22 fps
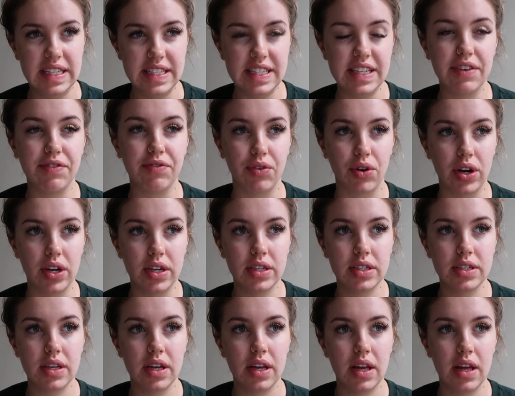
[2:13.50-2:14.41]

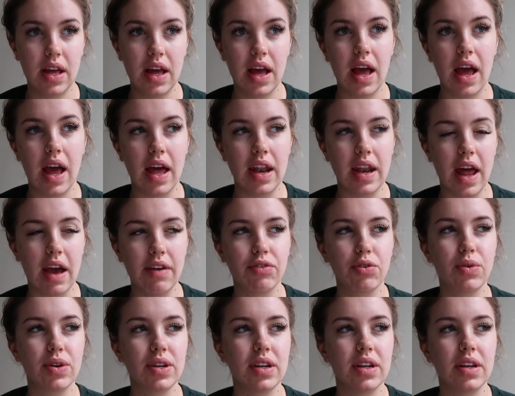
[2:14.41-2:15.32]
different and
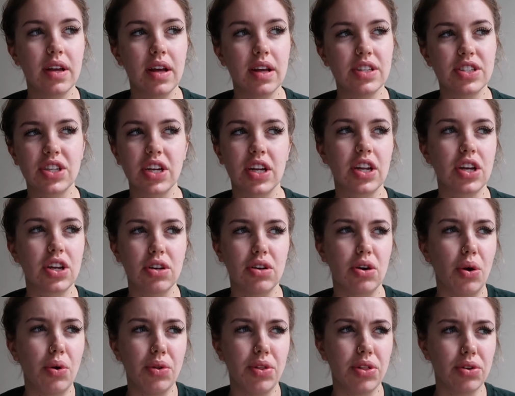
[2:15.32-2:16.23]
everyone is going to
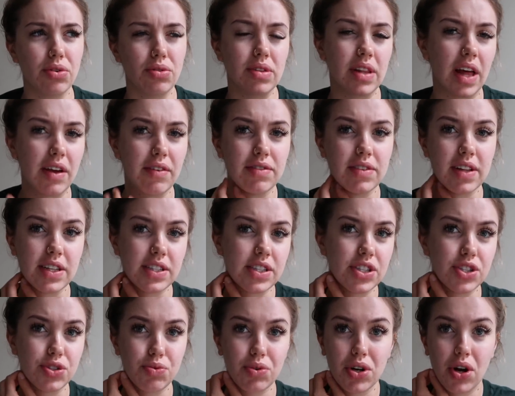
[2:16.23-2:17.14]
go through life
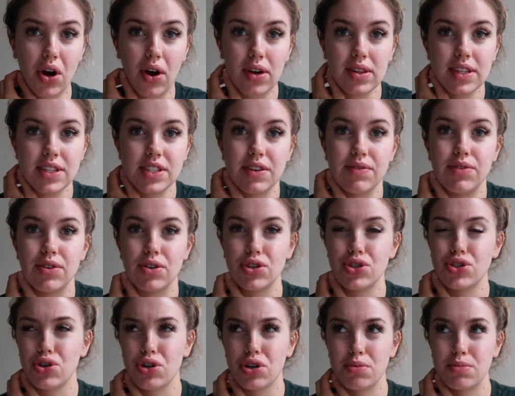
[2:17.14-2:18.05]
lessons regardless of their
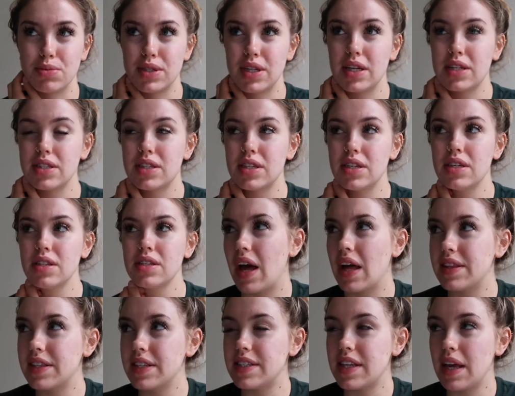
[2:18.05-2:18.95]
circumstances
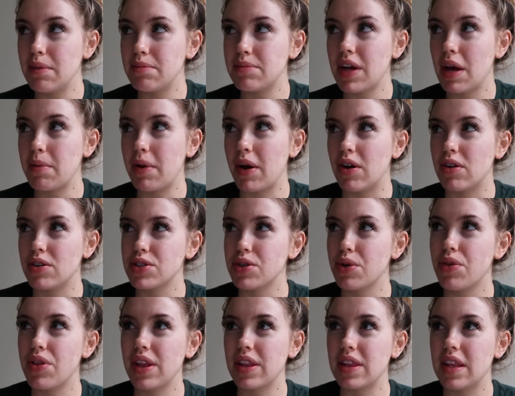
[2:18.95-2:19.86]
at the same time i
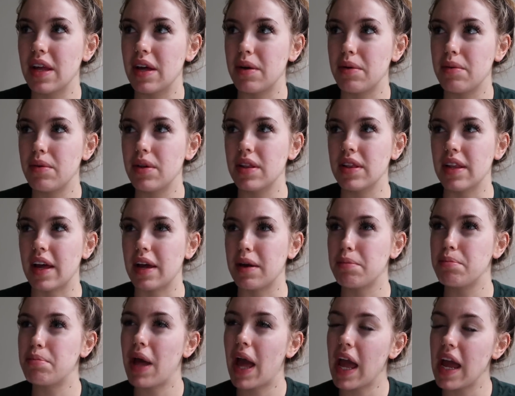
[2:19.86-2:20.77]
also think that
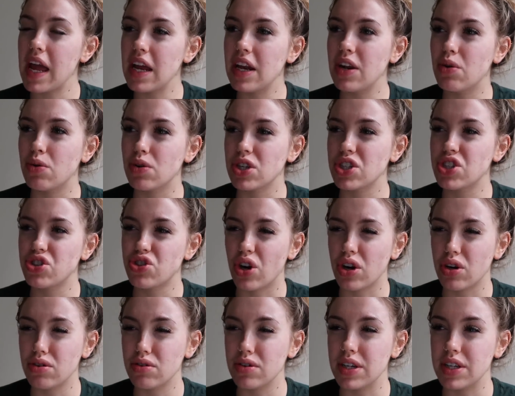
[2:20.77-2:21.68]
like pain or
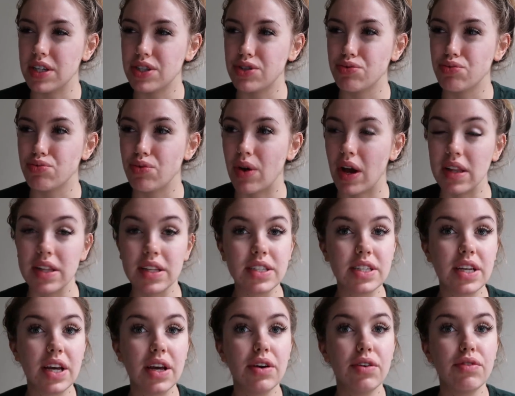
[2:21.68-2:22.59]
struggle is
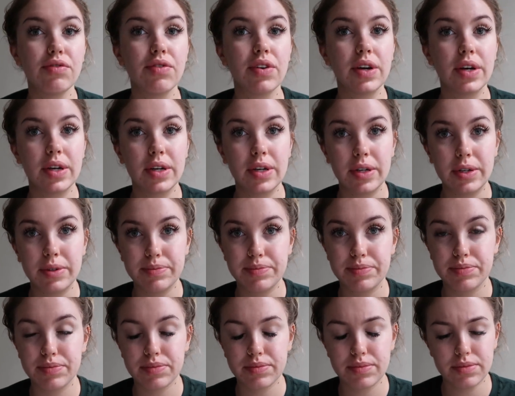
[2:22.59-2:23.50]
relative
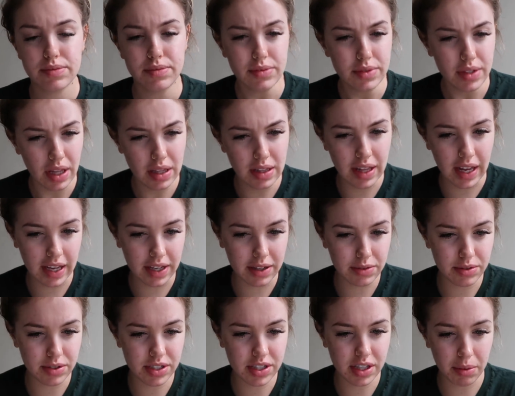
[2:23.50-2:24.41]

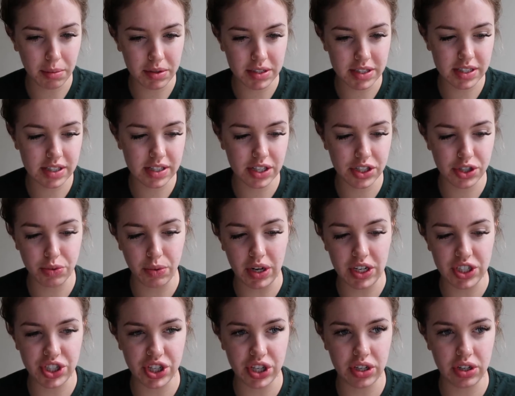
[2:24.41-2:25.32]
like someone's
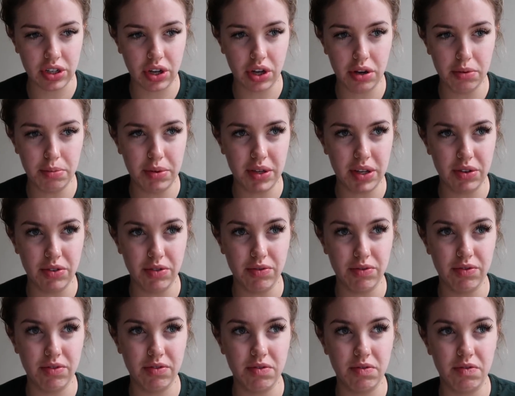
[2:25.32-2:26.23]
situation could be
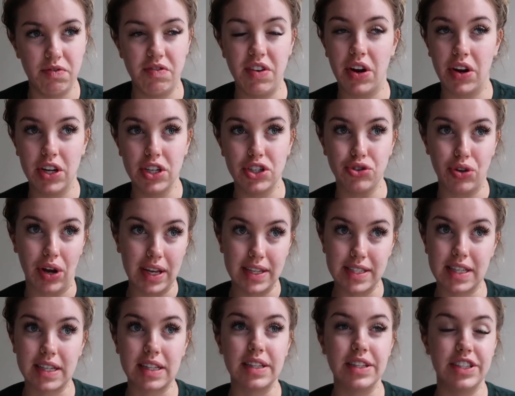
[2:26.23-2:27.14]
very
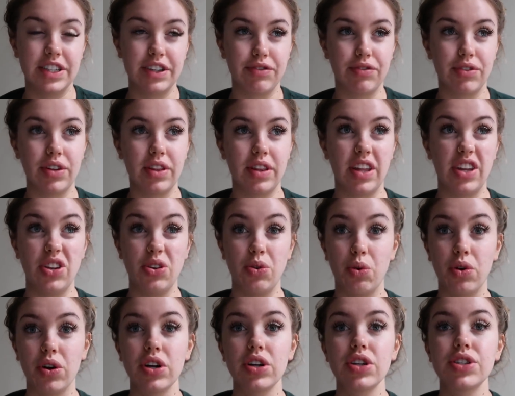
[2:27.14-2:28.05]
drastically different than
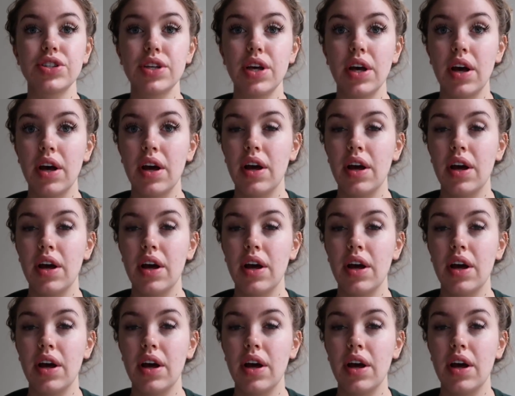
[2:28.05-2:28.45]
yours